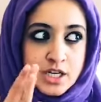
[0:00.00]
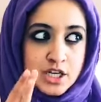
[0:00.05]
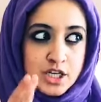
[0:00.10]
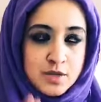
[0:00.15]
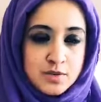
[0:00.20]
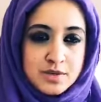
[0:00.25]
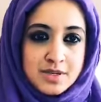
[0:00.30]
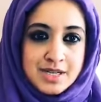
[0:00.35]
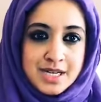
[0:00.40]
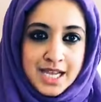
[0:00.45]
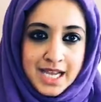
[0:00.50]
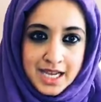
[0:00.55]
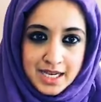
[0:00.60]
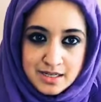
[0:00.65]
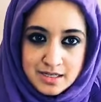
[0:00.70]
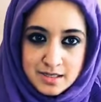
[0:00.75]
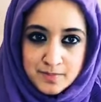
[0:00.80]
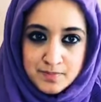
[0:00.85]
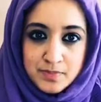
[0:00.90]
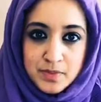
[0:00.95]
You
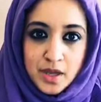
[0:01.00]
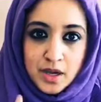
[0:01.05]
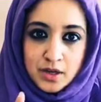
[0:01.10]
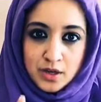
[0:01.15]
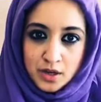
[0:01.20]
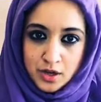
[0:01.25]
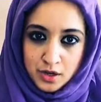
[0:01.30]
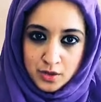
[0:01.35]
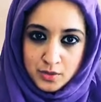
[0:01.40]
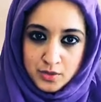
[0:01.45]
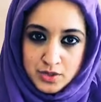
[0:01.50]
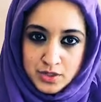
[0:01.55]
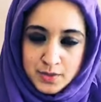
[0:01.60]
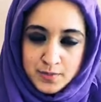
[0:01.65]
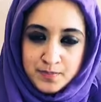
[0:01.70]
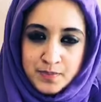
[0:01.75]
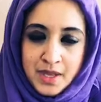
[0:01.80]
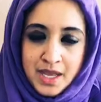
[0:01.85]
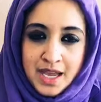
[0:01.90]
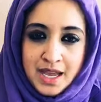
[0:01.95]
need a coach
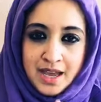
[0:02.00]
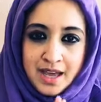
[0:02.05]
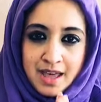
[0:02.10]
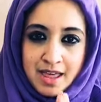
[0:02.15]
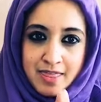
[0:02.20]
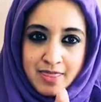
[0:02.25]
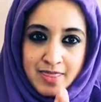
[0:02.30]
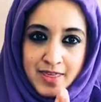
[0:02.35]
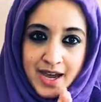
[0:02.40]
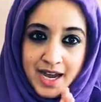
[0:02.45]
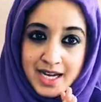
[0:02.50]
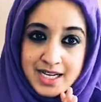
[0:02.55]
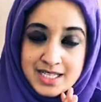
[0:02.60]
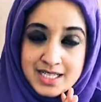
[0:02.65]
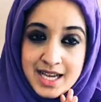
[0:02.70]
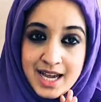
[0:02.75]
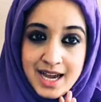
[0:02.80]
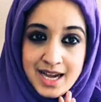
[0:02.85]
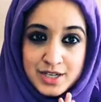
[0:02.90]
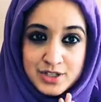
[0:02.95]
that
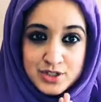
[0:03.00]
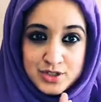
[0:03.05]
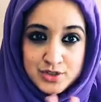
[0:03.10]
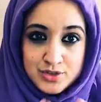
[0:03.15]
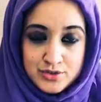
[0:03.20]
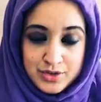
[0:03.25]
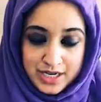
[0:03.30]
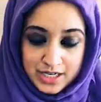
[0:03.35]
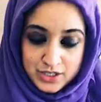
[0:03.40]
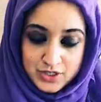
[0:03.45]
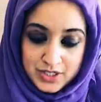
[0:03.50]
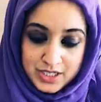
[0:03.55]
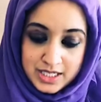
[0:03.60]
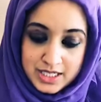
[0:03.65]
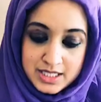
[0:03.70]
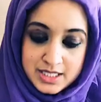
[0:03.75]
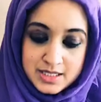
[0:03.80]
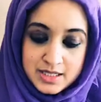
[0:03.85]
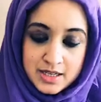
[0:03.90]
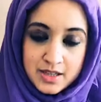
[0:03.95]
has
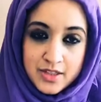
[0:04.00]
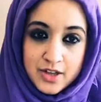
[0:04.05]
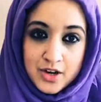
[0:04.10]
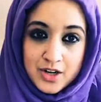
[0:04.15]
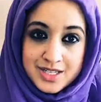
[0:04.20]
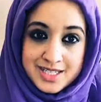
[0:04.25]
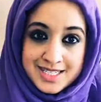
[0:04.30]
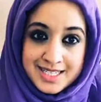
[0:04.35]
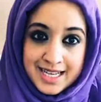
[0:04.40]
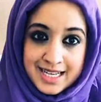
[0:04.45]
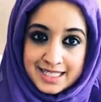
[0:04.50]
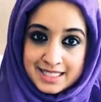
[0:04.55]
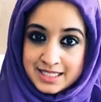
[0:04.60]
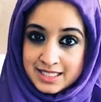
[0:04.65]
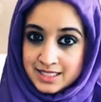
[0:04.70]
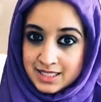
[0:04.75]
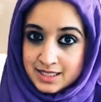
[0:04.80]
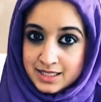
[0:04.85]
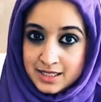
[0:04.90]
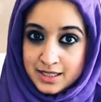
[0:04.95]
strategies that are
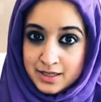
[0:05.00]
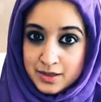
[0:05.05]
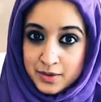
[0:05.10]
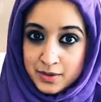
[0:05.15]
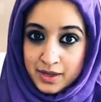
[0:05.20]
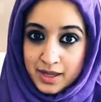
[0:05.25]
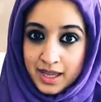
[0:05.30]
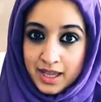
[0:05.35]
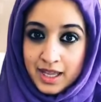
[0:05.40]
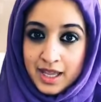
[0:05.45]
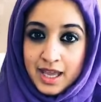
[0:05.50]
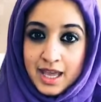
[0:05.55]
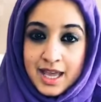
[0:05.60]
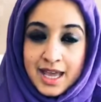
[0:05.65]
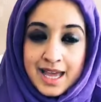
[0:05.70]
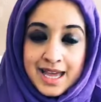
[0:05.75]
tested, okay?